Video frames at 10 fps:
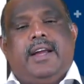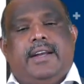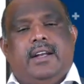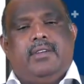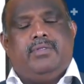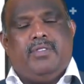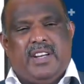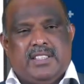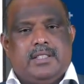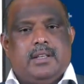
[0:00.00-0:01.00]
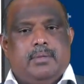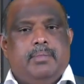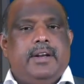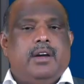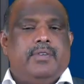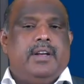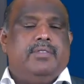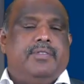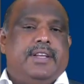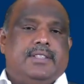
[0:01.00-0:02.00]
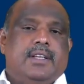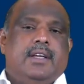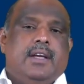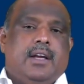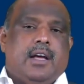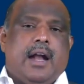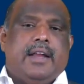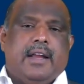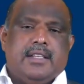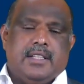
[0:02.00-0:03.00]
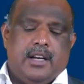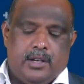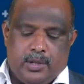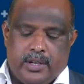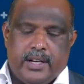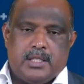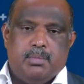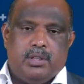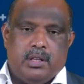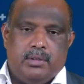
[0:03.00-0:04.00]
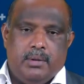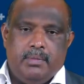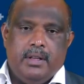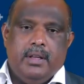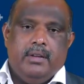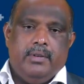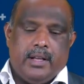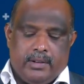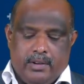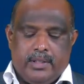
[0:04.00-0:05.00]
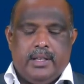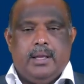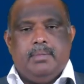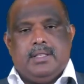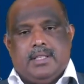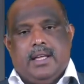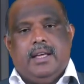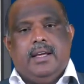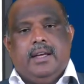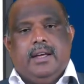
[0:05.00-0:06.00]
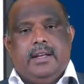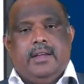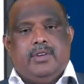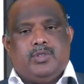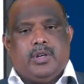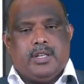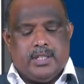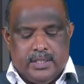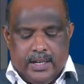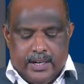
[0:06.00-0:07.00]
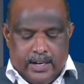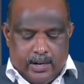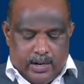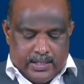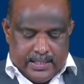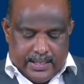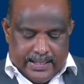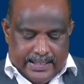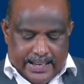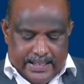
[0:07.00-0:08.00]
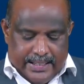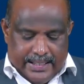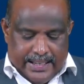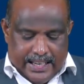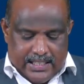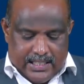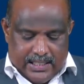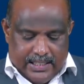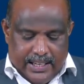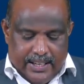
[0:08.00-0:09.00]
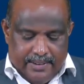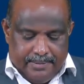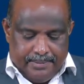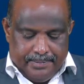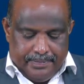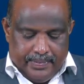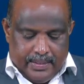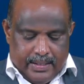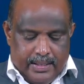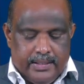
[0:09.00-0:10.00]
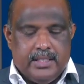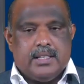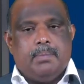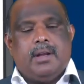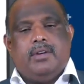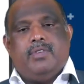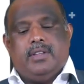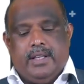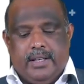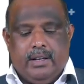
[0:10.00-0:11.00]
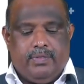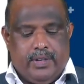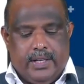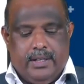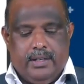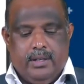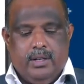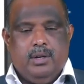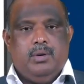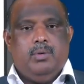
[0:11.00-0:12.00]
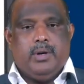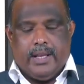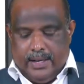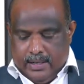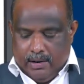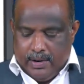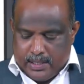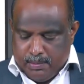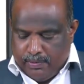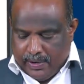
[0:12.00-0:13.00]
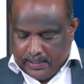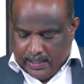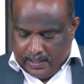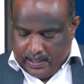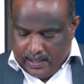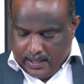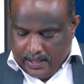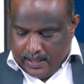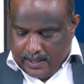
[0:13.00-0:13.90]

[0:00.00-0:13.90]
during 1850s, mid of 1850s, and hence in order to recognize both of them, we have given the name as a Navier-Stokes equation, generally called as NSE. This is applicable for the real fluid. Okay, now let us move further.